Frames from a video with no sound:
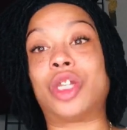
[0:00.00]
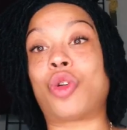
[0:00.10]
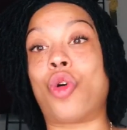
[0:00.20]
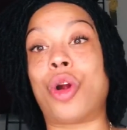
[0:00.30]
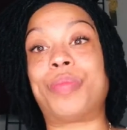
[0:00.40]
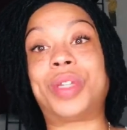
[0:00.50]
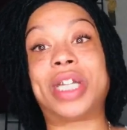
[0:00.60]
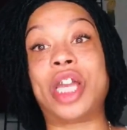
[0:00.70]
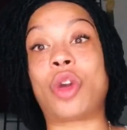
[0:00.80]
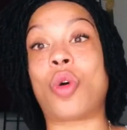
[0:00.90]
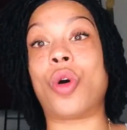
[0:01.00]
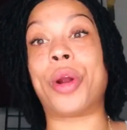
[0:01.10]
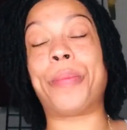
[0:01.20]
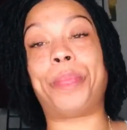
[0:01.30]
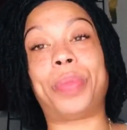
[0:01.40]
Corp, C
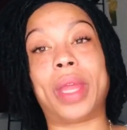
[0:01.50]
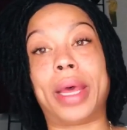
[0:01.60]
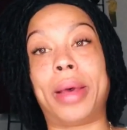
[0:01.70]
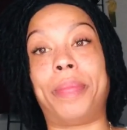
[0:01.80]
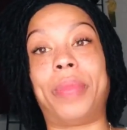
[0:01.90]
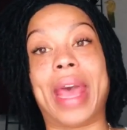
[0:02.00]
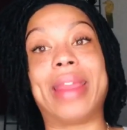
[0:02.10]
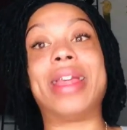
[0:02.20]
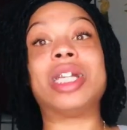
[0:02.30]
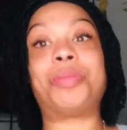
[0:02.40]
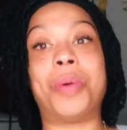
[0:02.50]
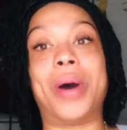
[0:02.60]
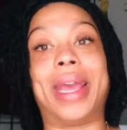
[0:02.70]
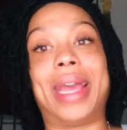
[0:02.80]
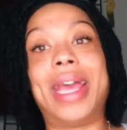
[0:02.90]
Corp. At this
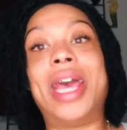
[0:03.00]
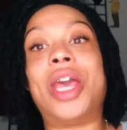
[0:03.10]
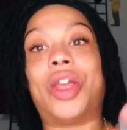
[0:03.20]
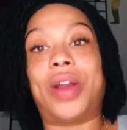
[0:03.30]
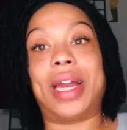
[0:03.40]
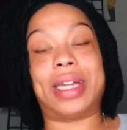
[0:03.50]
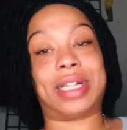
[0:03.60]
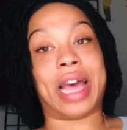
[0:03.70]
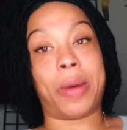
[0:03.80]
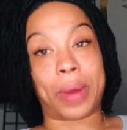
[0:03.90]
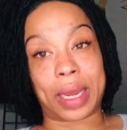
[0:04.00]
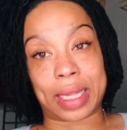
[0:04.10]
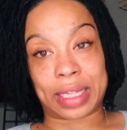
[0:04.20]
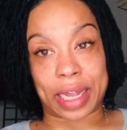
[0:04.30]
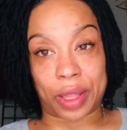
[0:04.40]
point, you're going to decide what it
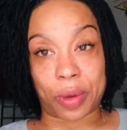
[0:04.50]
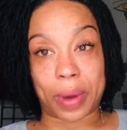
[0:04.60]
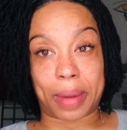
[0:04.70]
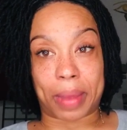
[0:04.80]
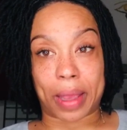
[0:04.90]
is that you want.